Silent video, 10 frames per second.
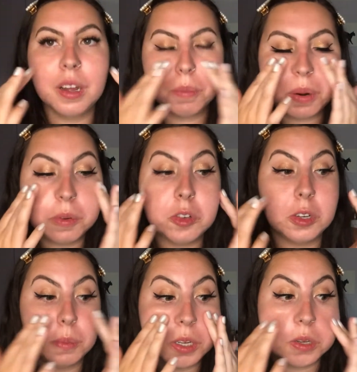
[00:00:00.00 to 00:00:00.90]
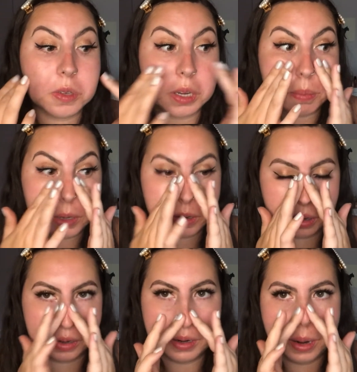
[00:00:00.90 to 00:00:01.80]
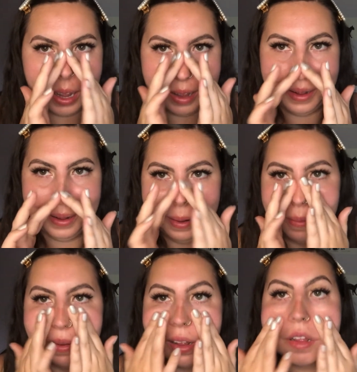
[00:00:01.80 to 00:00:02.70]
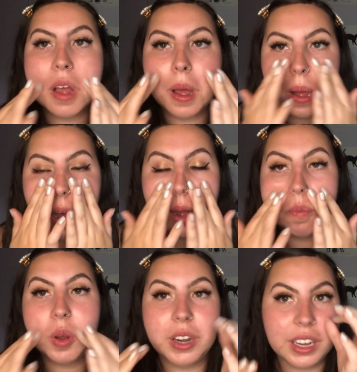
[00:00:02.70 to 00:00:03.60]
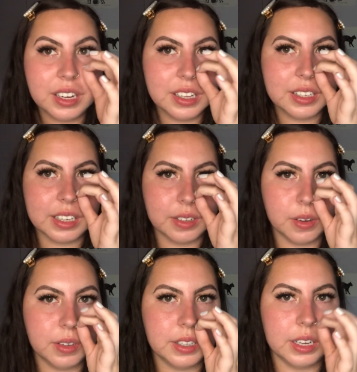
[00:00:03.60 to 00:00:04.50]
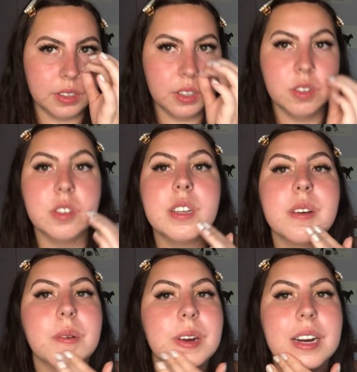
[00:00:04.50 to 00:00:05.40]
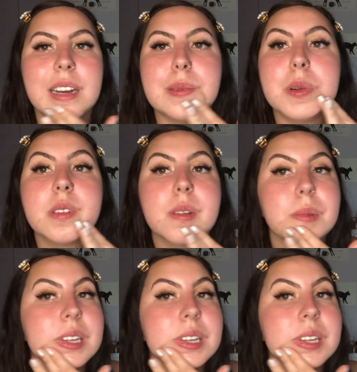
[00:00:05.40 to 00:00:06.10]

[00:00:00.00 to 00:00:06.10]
Probably should be using a mirror. Well, I'm putting it in the T-zone because that's usually where I get most of my